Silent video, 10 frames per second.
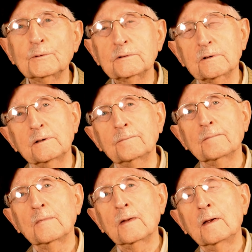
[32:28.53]
was. Tell us
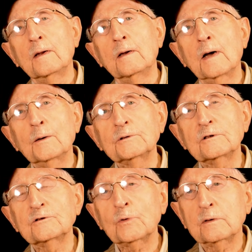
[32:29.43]
about that. I was
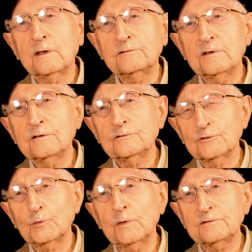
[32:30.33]
in. They sent us to
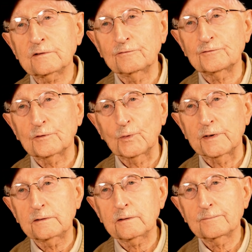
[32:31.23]
Switzerland for a
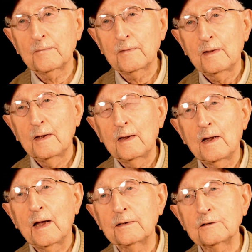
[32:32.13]
week. Okay.
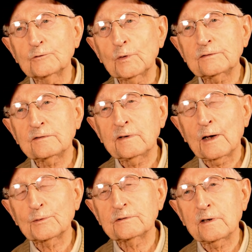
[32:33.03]
And in Switzerland, I
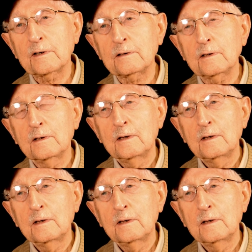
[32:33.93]
was there